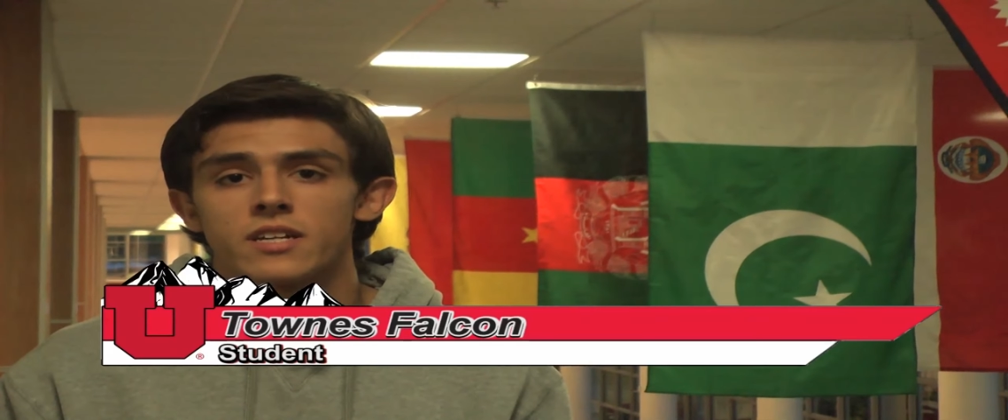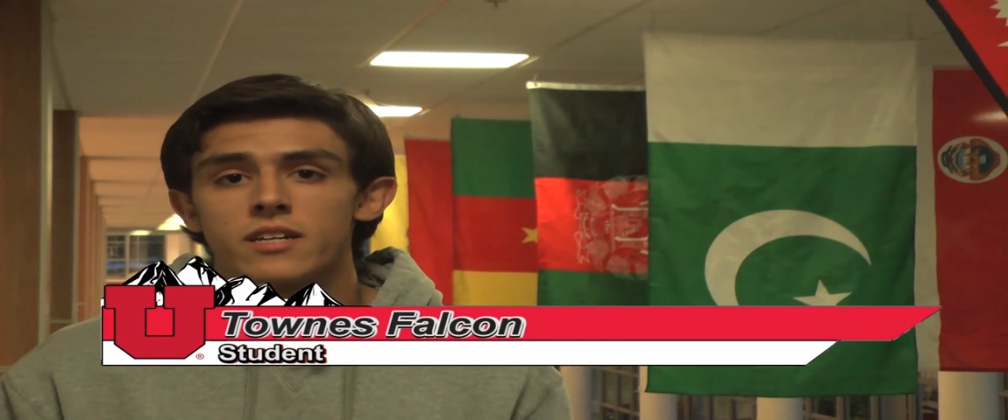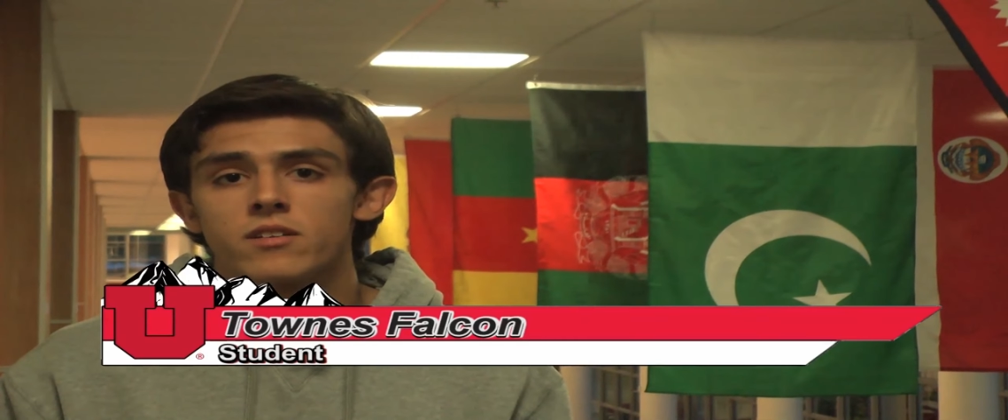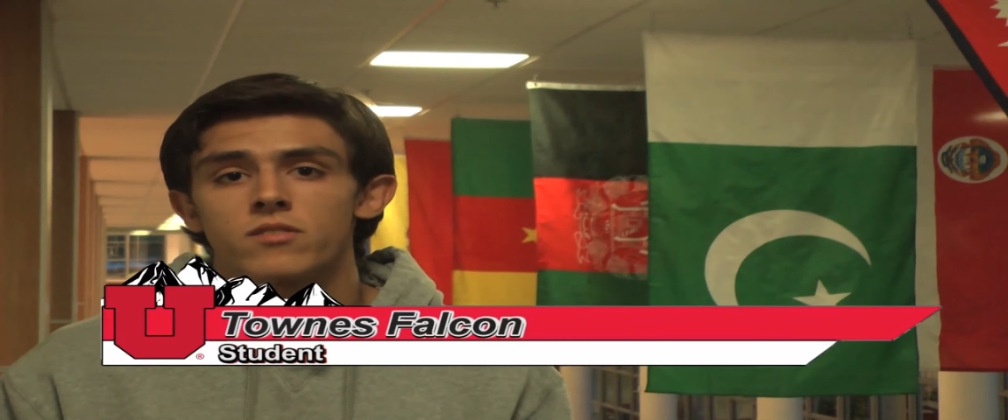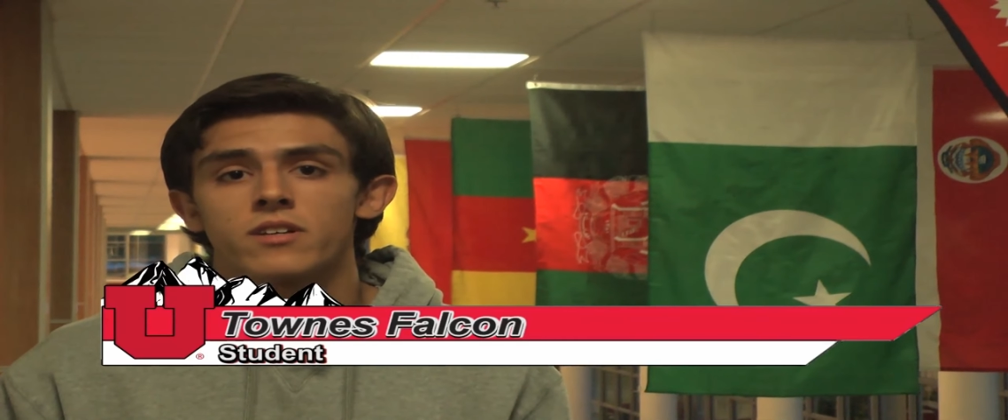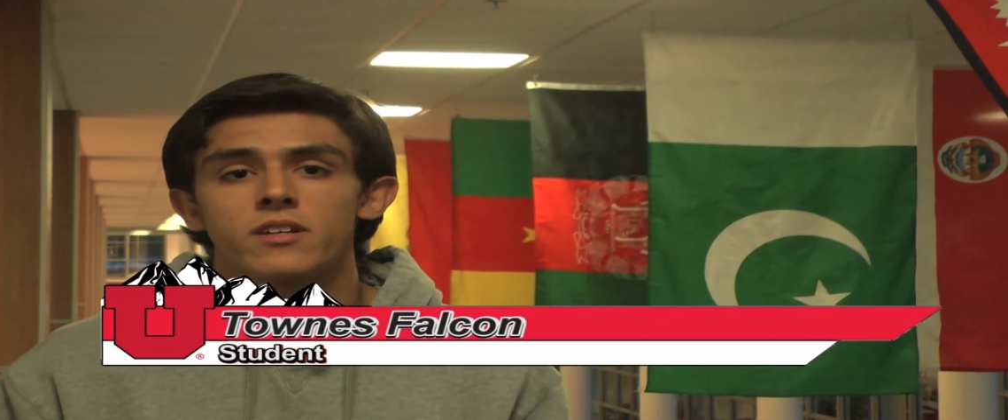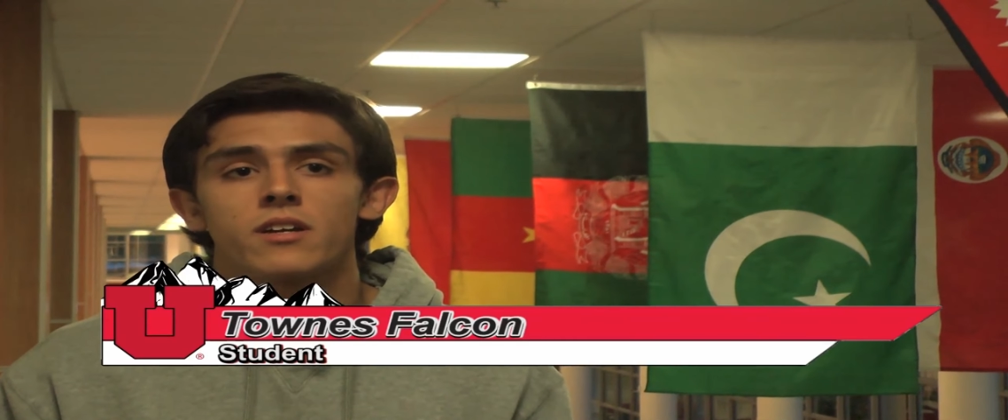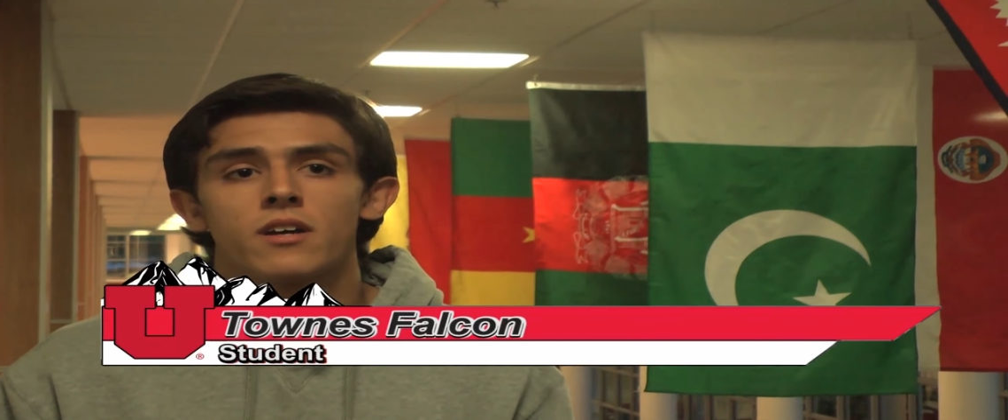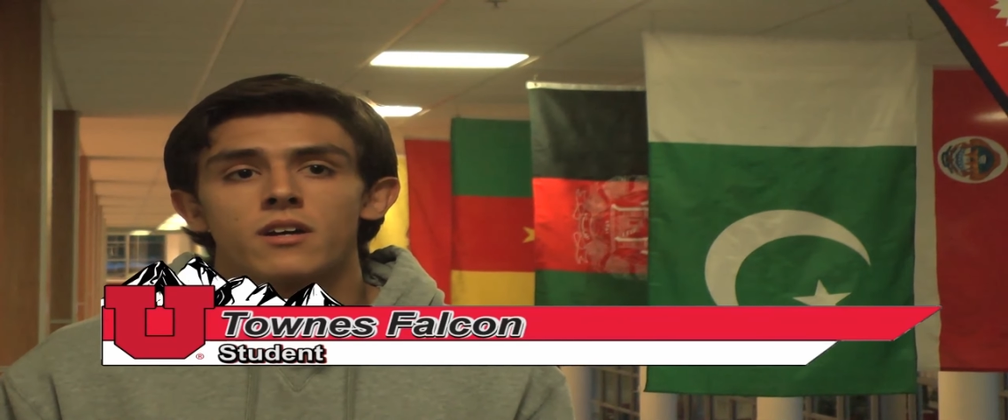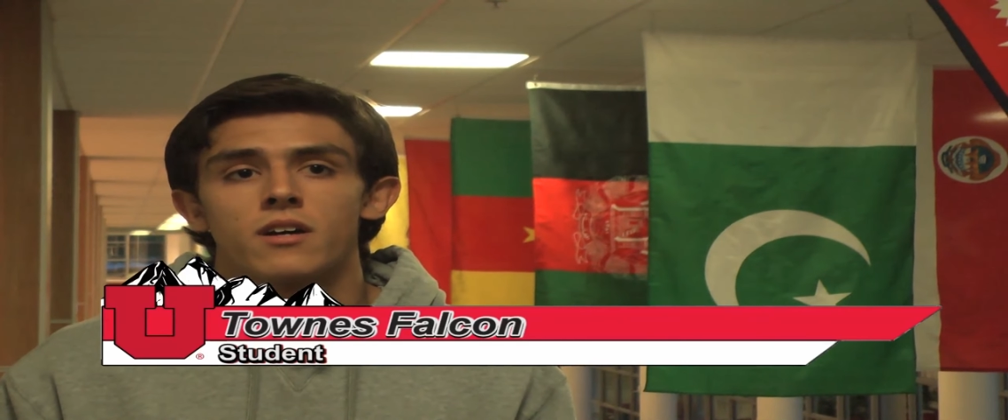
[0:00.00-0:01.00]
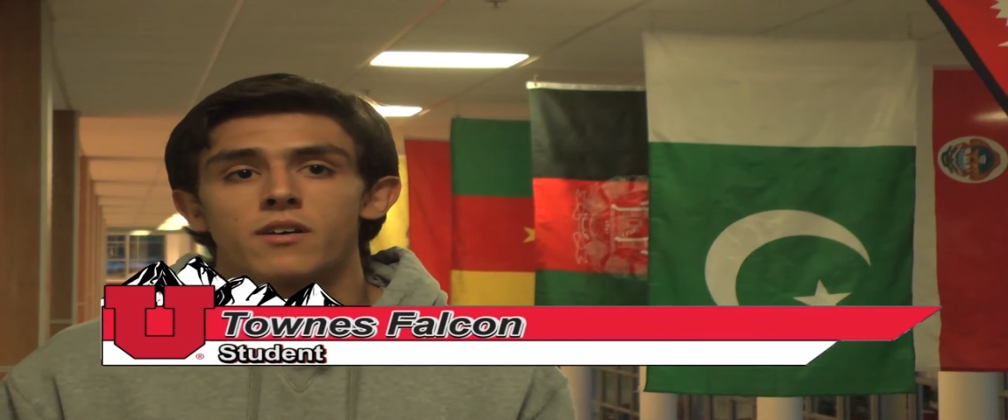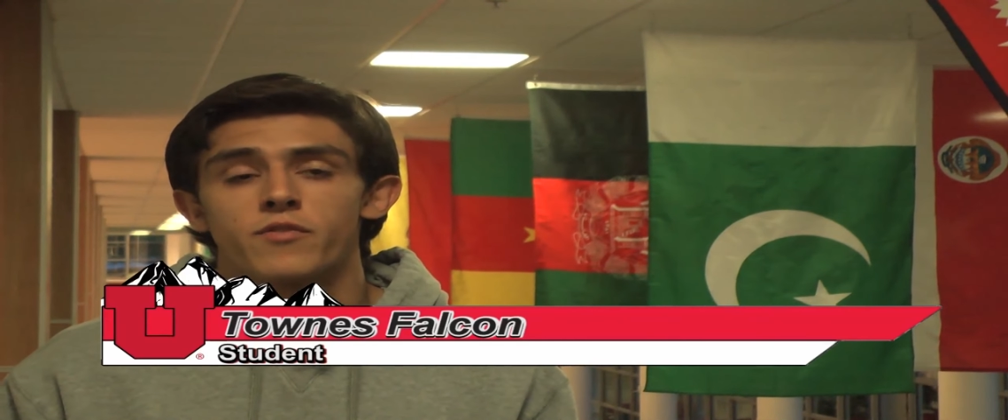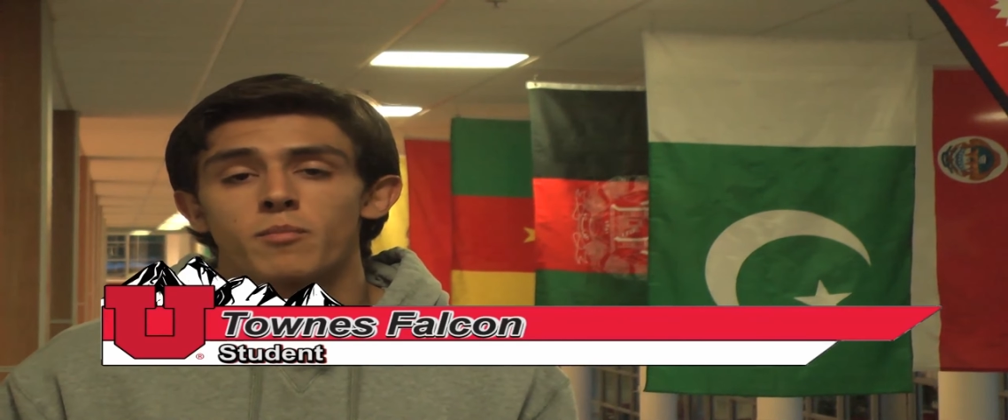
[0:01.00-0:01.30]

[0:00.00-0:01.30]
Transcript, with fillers: Italy uh, for